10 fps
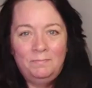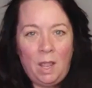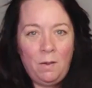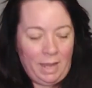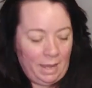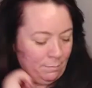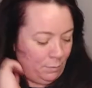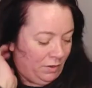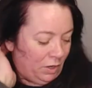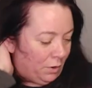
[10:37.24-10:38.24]
Okay,
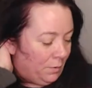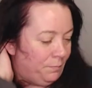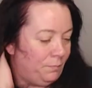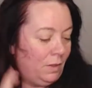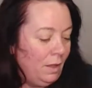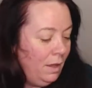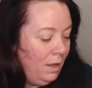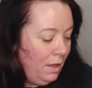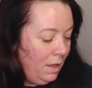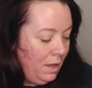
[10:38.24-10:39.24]
moving on.
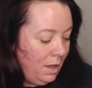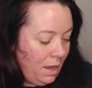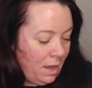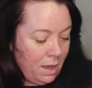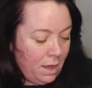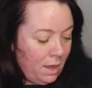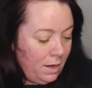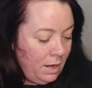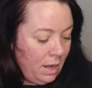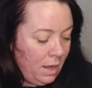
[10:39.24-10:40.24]
I
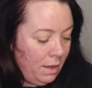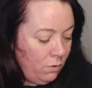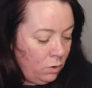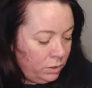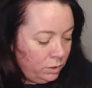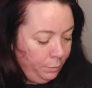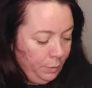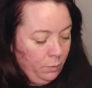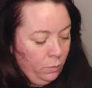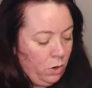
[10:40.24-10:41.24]
have also
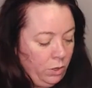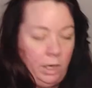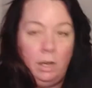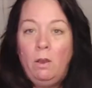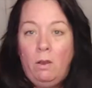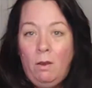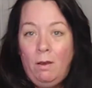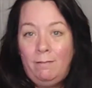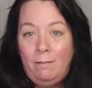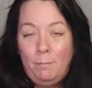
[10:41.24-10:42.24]
been working
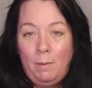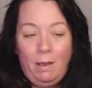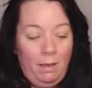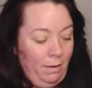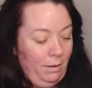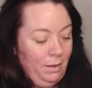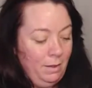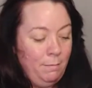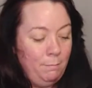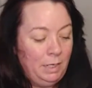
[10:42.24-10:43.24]
on my
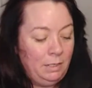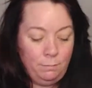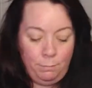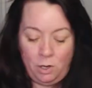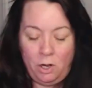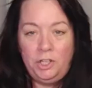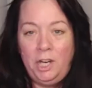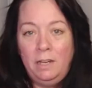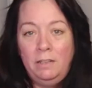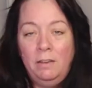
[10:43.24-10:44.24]
mitten
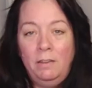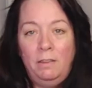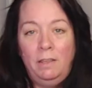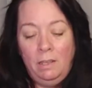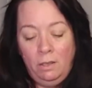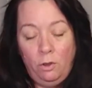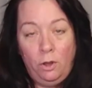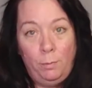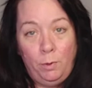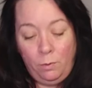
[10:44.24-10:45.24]
project, the
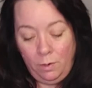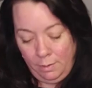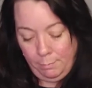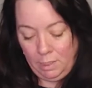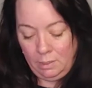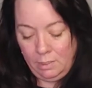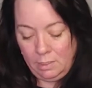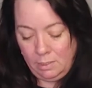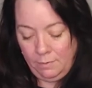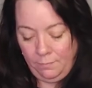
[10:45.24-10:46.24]
Örebro Mittens.